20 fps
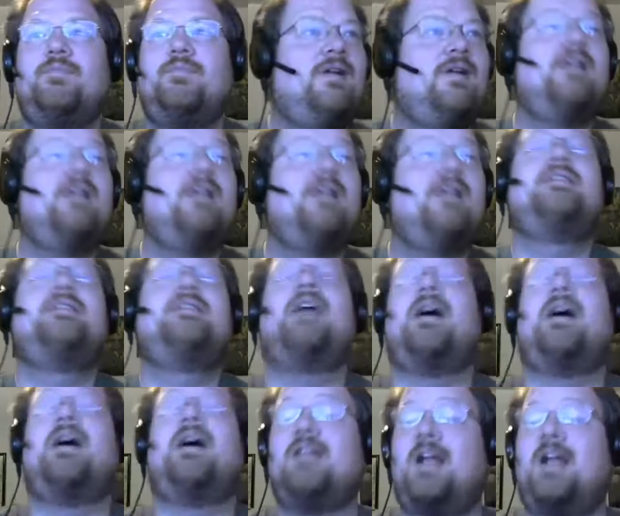Yeah, a lot
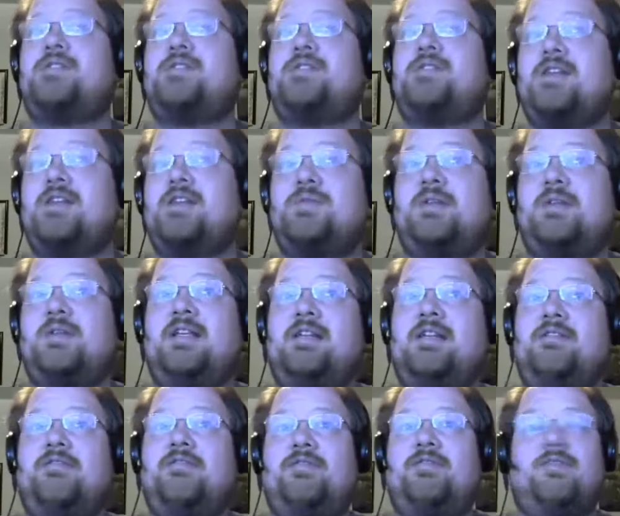of those things we leave.
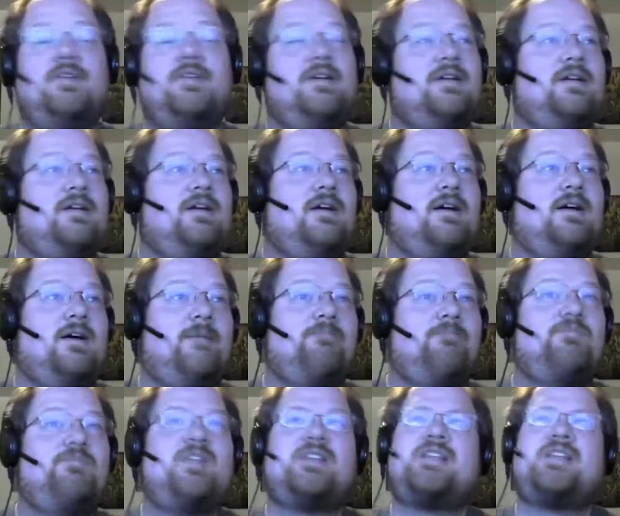That's
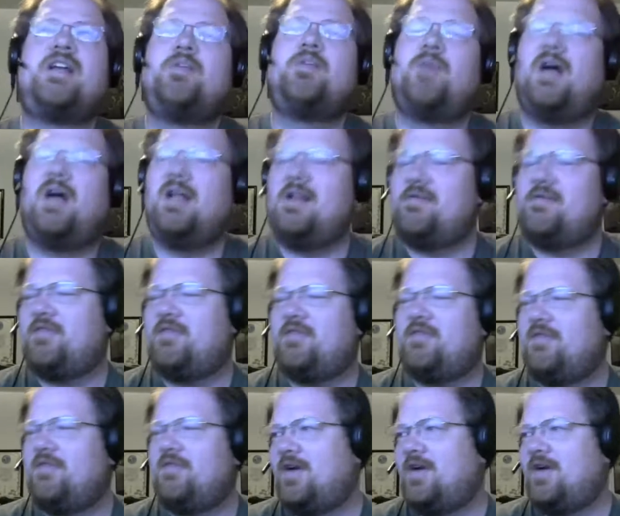kind of why I left it very
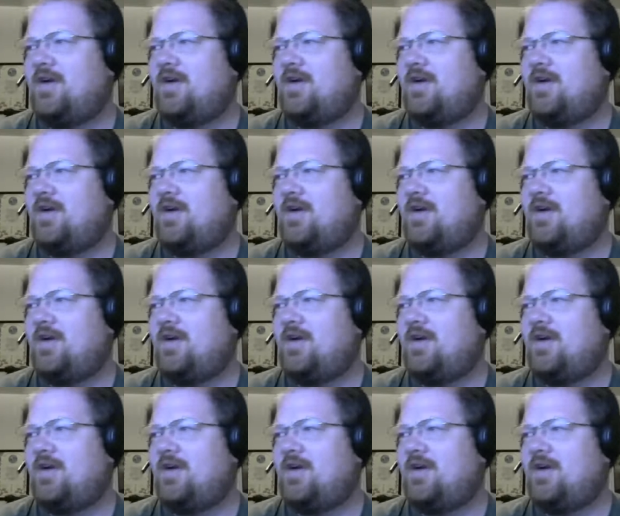ambiguous, like what